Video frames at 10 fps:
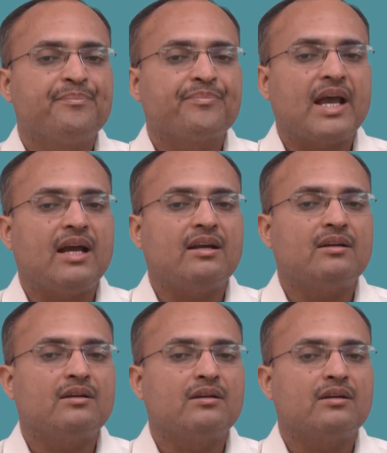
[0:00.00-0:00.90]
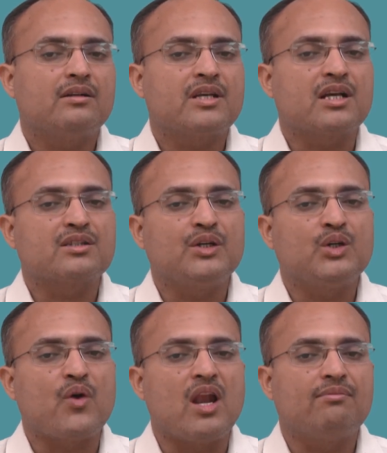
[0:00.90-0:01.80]
and section
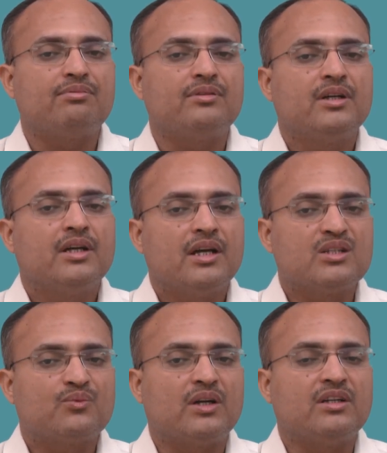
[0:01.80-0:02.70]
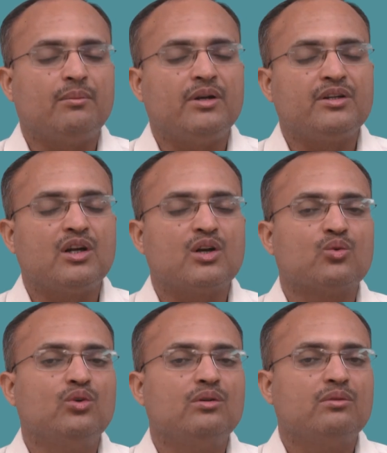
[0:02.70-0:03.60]
12 is a fundamental
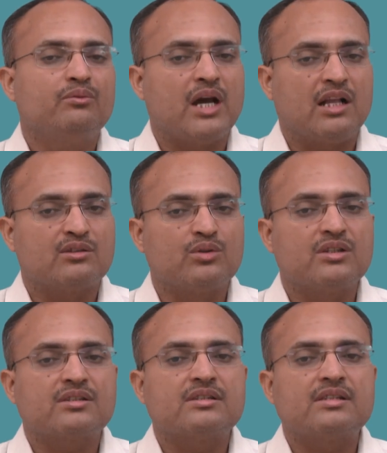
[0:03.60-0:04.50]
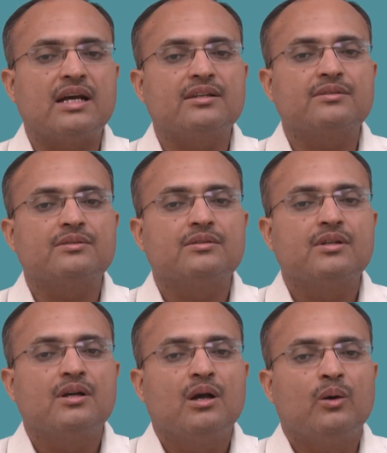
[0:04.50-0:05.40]
rule. We also discussed that.
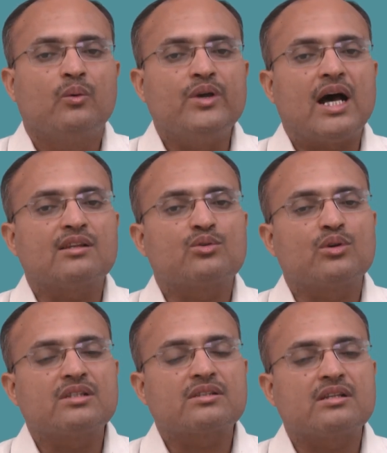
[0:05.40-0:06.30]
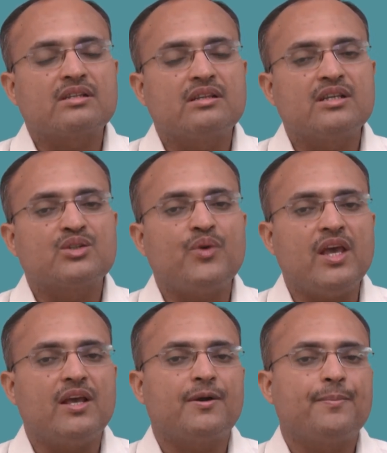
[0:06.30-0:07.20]
We also discussed in this week